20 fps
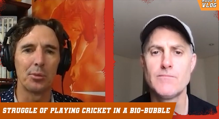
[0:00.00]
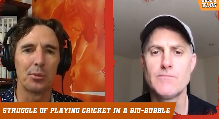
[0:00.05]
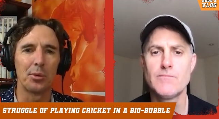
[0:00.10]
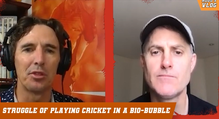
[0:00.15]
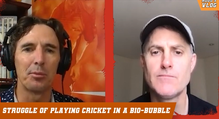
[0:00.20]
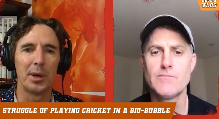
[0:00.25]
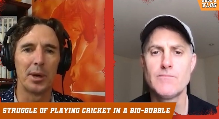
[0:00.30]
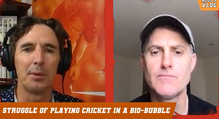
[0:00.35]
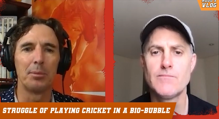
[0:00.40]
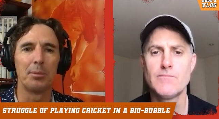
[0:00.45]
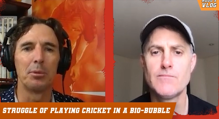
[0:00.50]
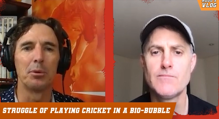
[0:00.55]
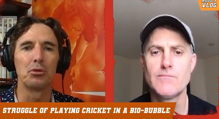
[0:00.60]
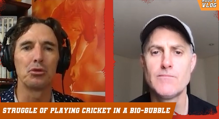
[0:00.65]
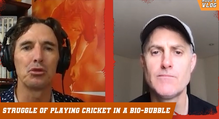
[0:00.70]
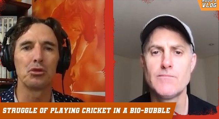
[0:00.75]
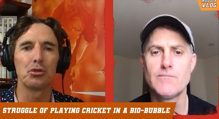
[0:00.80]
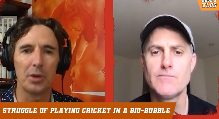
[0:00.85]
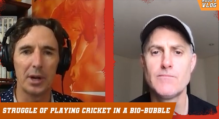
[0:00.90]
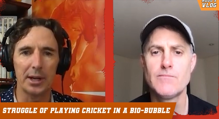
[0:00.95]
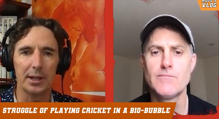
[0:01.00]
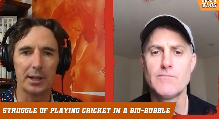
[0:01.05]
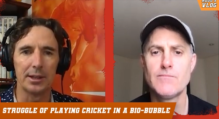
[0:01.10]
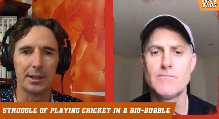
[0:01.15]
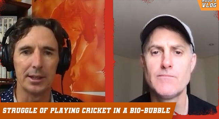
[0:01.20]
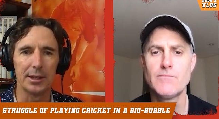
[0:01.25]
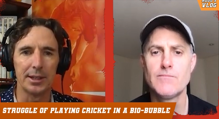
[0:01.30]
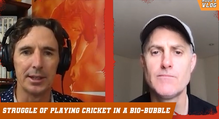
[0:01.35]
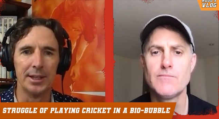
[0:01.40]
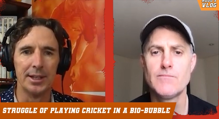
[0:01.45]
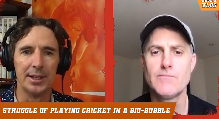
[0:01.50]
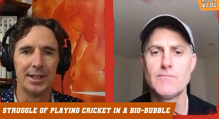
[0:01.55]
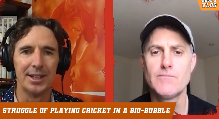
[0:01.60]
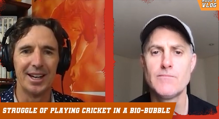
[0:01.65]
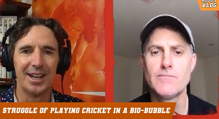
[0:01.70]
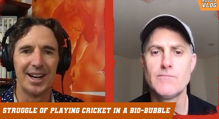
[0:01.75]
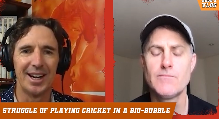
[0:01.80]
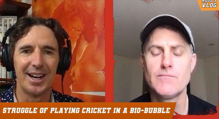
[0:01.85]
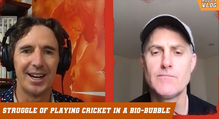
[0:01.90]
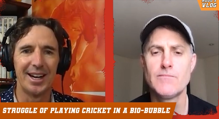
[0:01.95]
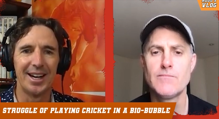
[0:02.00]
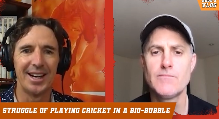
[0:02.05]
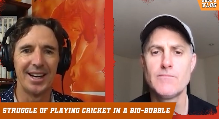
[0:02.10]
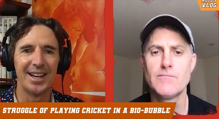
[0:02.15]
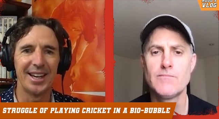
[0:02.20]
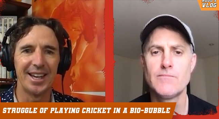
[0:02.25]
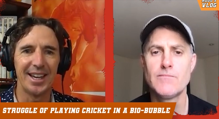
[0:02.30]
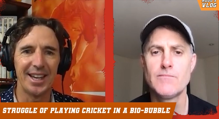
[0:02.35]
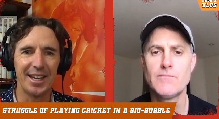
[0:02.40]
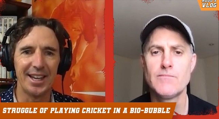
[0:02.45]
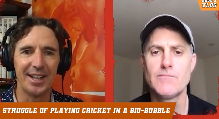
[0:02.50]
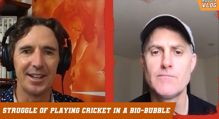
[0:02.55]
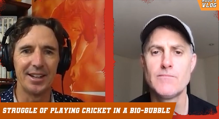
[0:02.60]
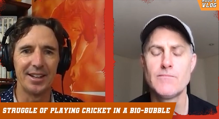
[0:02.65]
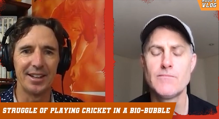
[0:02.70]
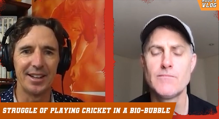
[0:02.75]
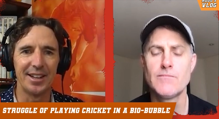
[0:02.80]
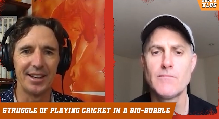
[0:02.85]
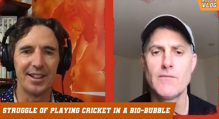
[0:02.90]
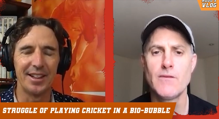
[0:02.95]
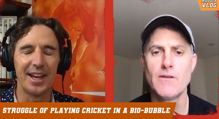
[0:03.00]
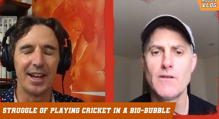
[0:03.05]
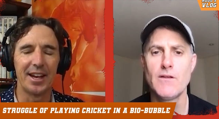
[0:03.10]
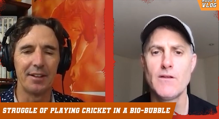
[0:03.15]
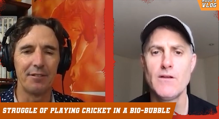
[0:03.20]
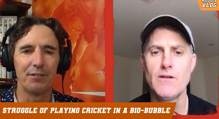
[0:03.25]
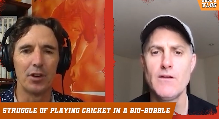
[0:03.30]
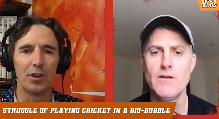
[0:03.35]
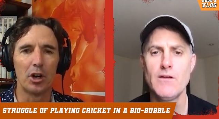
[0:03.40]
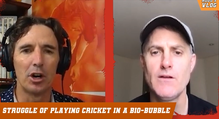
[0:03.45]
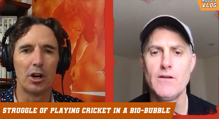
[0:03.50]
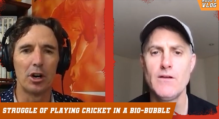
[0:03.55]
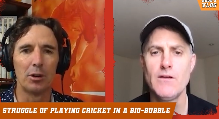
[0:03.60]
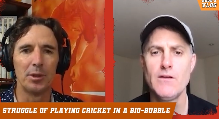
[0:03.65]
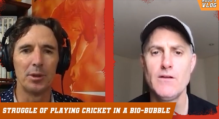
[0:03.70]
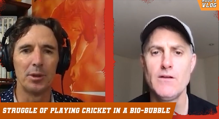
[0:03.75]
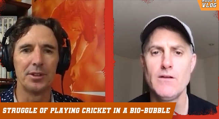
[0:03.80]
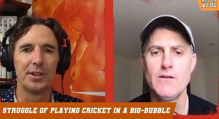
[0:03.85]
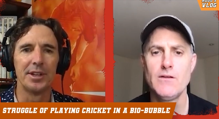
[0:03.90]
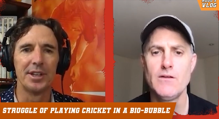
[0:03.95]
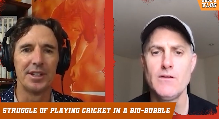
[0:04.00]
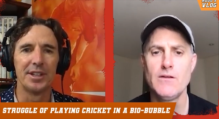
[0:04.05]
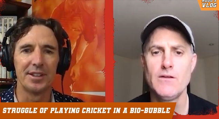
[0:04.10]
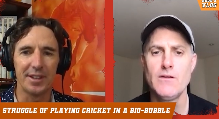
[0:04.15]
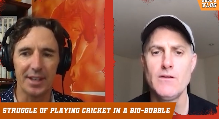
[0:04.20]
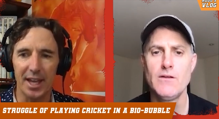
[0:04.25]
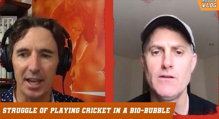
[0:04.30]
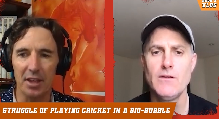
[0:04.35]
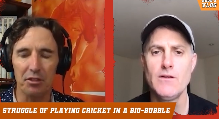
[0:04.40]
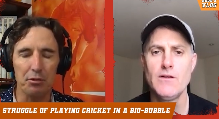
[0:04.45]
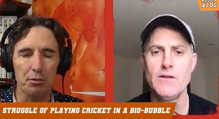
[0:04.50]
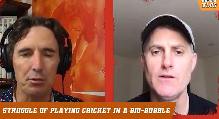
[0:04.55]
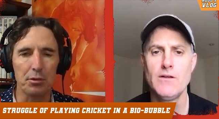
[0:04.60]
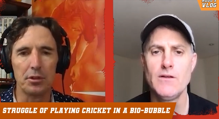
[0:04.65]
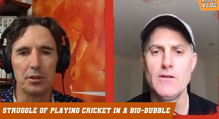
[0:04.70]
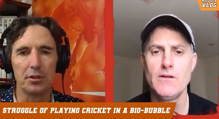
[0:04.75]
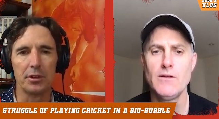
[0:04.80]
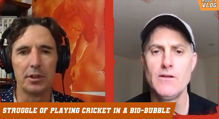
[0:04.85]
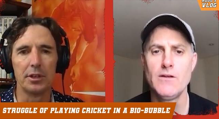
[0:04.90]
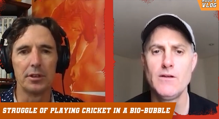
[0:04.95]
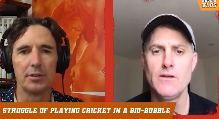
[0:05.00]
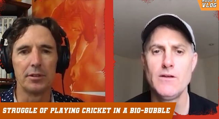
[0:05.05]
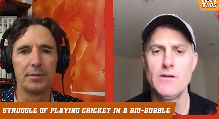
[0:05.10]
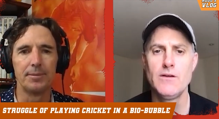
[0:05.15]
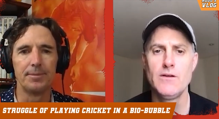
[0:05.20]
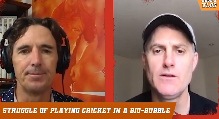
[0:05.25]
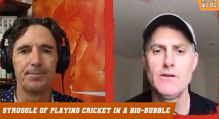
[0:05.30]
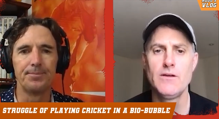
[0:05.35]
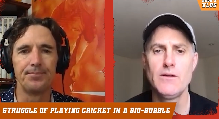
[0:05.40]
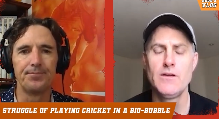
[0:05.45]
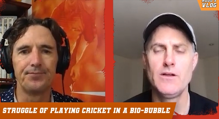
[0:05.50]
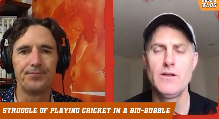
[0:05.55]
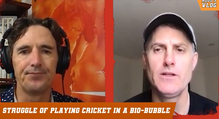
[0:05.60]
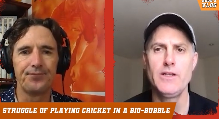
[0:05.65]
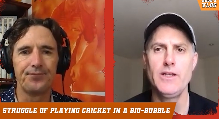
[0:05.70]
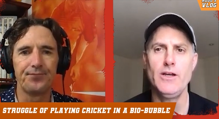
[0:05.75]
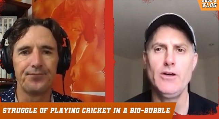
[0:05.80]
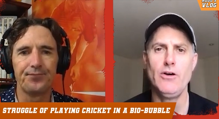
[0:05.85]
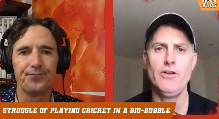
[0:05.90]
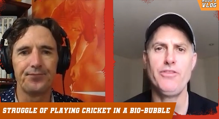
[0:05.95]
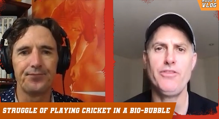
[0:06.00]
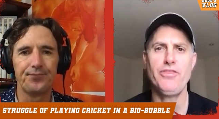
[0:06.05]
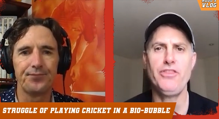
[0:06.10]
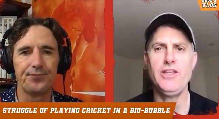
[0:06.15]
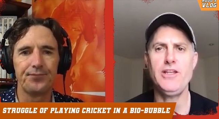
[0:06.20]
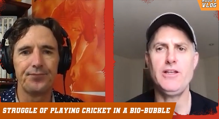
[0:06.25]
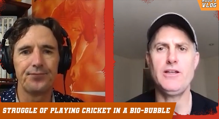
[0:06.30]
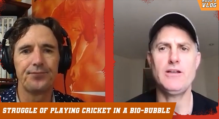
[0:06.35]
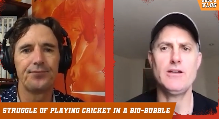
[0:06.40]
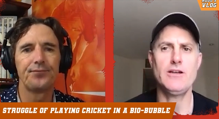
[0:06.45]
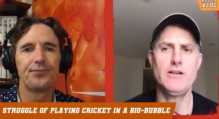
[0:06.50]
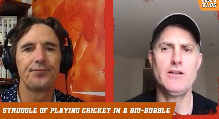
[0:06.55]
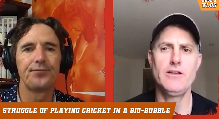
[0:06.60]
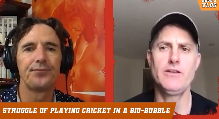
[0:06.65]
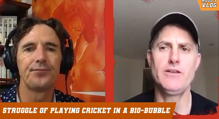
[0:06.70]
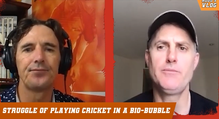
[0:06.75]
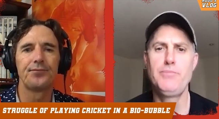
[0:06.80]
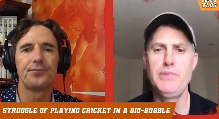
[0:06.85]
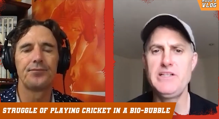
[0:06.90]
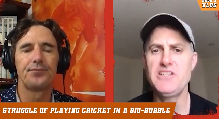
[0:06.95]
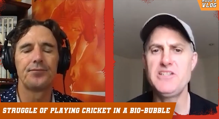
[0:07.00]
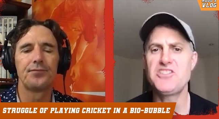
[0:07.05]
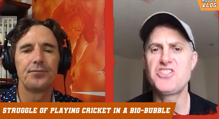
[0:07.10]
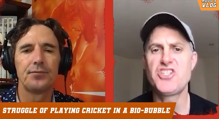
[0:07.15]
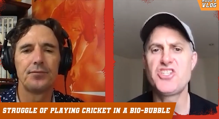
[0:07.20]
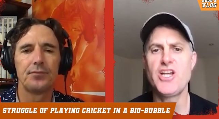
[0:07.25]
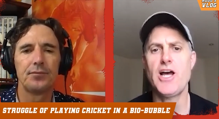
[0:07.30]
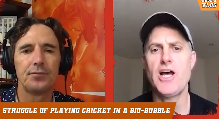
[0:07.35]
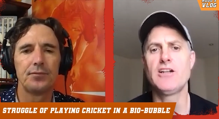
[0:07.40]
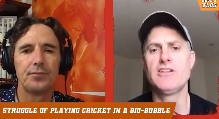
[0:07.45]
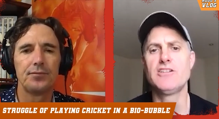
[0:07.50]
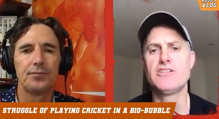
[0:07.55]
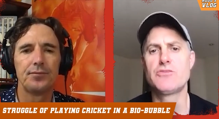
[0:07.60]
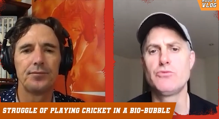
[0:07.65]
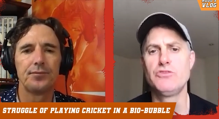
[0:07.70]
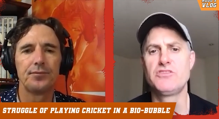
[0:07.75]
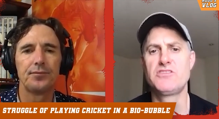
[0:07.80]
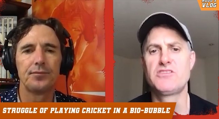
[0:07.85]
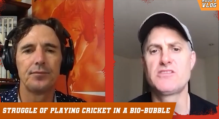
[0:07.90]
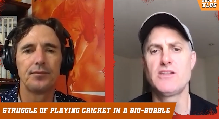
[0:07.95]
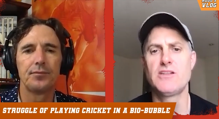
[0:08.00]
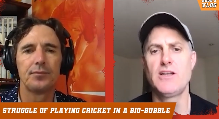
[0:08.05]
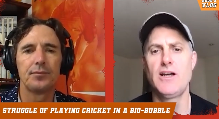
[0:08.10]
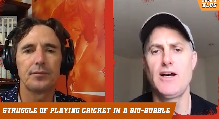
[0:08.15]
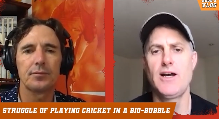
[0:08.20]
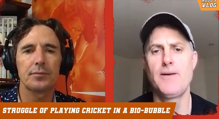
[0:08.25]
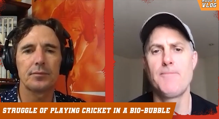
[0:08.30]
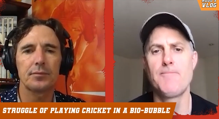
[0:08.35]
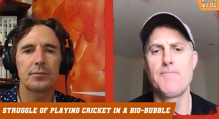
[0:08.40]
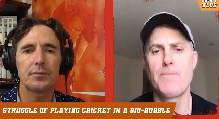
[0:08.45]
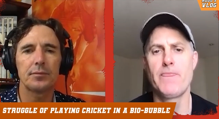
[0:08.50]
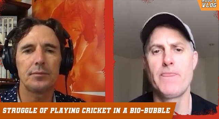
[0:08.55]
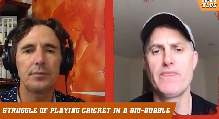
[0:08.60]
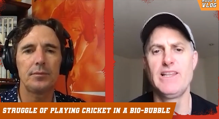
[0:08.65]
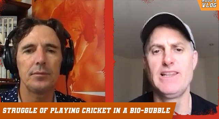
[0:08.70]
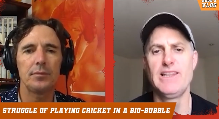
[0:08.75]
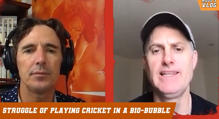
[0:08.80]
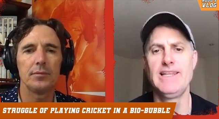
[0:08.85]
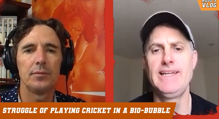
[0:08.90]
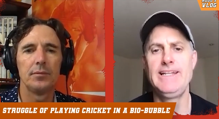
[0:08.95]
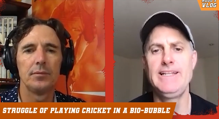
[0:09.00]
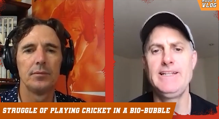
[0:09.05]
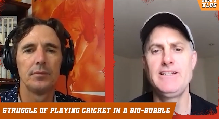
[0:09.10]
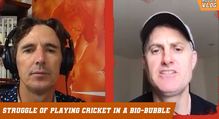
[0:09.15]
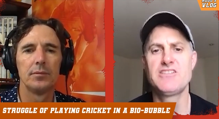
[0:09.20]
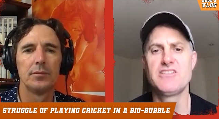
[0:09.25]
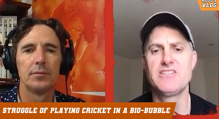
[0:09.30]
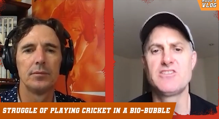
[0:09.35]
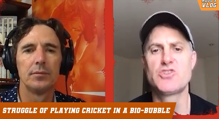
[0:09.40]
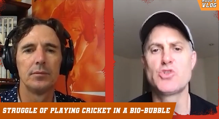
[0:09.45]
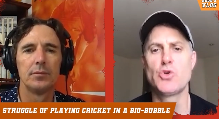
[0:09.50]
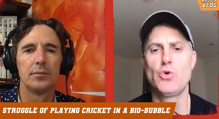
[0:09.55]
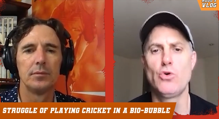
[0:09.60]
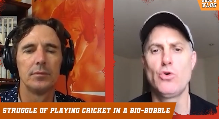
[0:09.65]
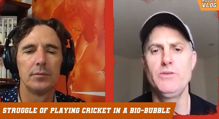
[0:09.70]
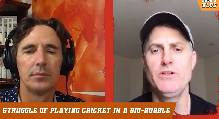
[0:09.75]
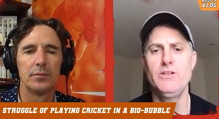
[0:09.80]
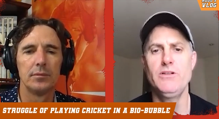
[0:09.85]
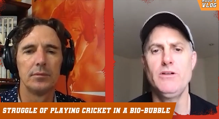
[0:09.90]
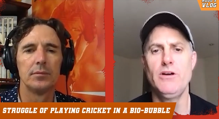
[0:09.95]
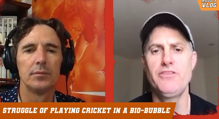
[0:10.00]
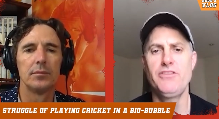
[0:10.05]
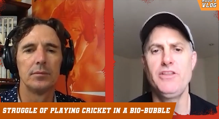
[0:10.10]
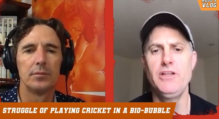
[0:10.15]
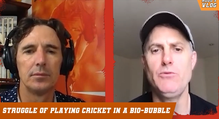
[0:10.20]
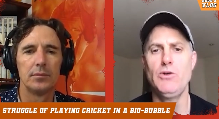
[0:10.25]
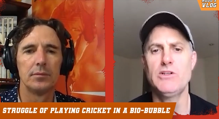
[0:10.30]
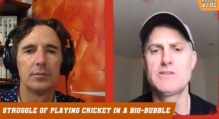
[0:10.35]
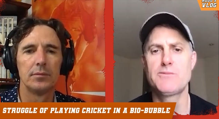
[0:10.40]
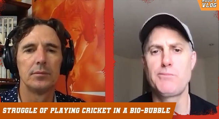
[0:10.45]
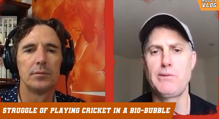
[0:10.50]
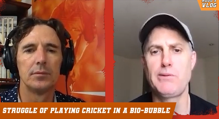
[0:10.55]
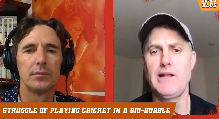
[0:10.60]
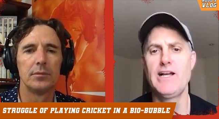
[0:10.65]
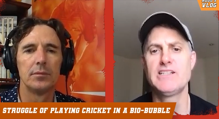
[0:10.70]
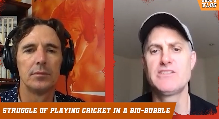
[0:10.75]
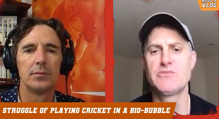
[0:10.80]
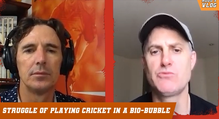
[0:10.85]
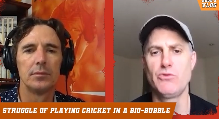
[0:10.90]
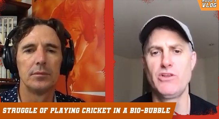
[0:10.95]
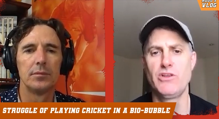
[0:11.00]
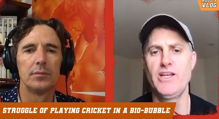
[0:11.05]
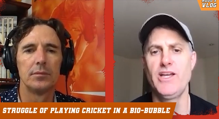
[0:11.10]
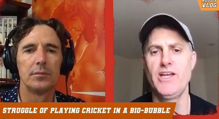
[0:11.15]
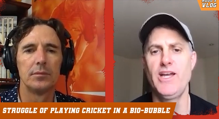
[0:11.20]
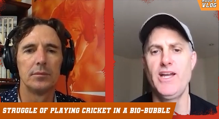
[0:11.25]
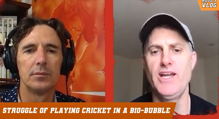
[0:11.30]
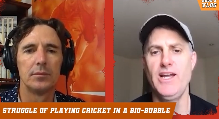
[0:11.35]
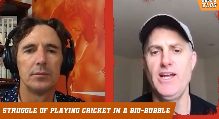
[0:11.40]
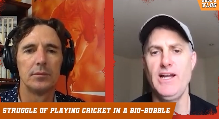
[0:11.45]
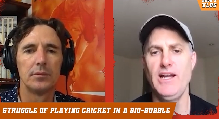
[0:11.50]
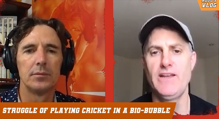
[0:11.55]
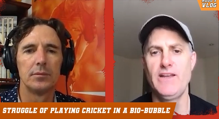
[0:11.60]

Speaker 1: with people struggling uh, in in that environment to get through the season?
Speaker 2: Yeah, I think the biggest challenge was um, the lead into the tournament. I think once players were there